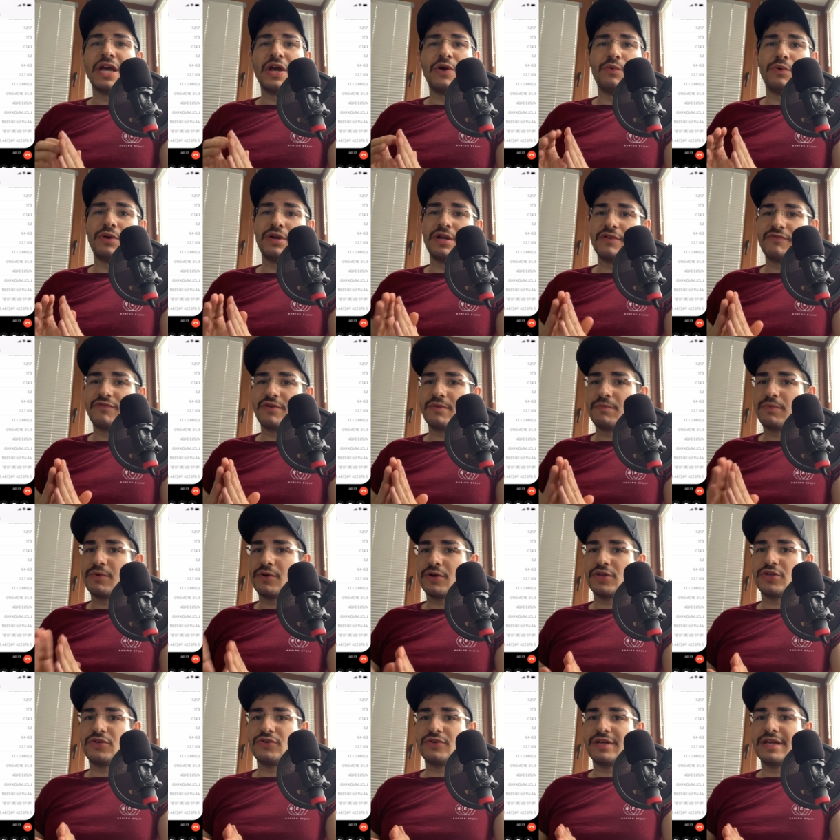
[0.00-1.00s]
it will never
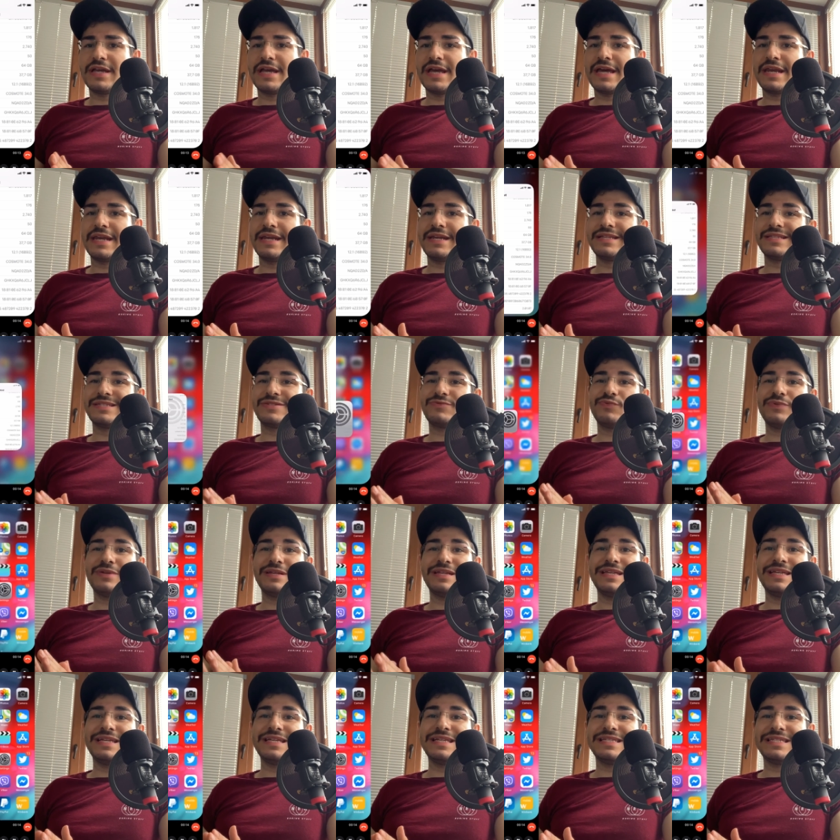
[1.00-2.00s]
block you again, and it's
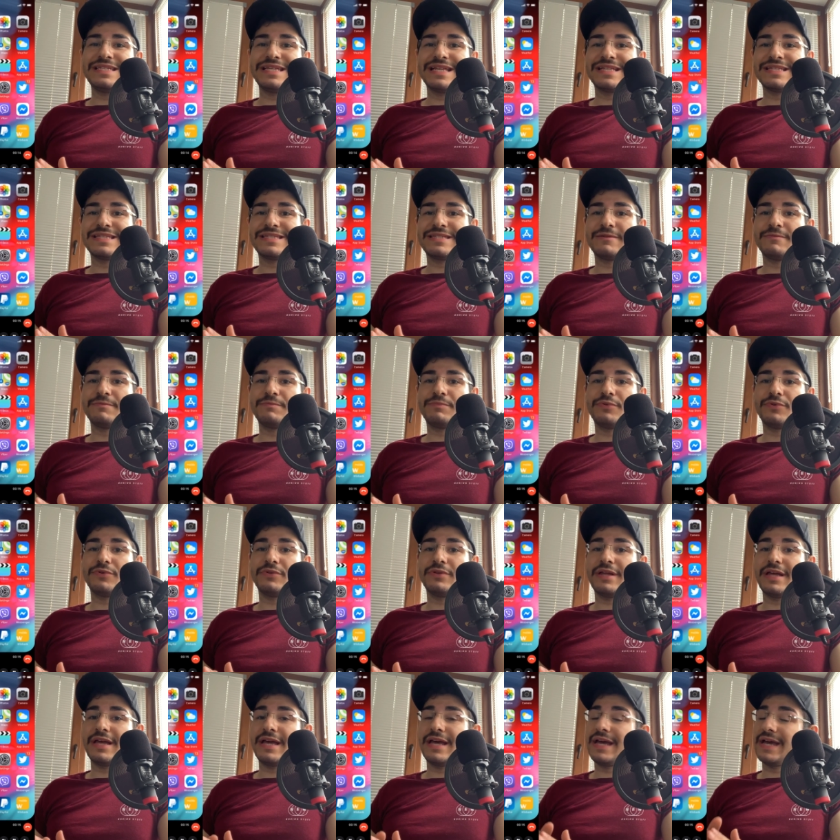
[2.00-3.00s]
really easy and
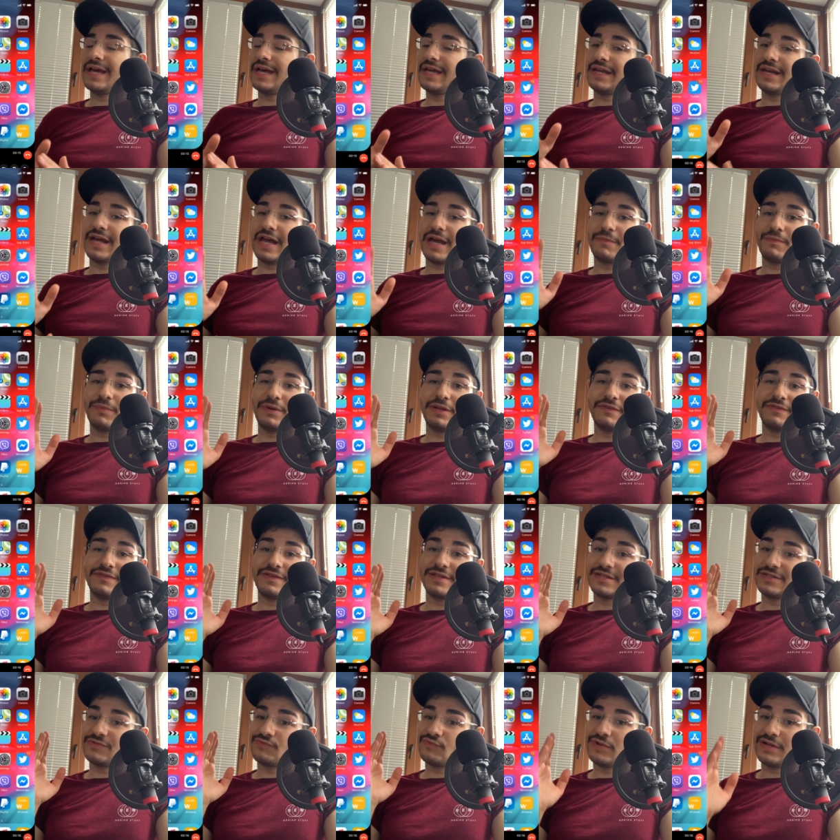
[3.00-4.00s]
simple, and I believe
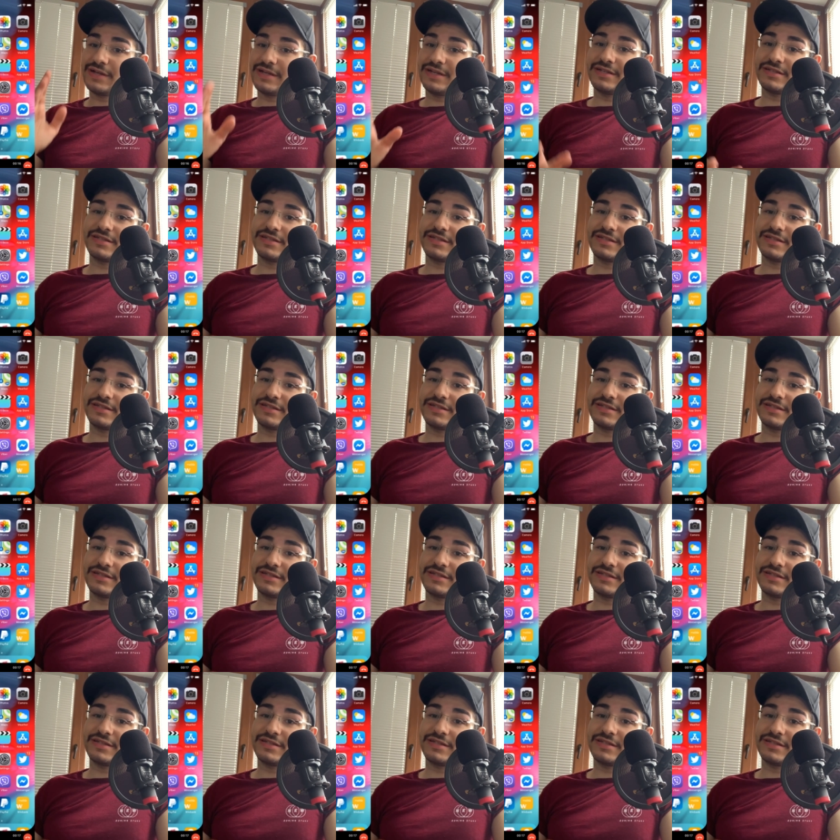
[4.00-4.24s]
this is really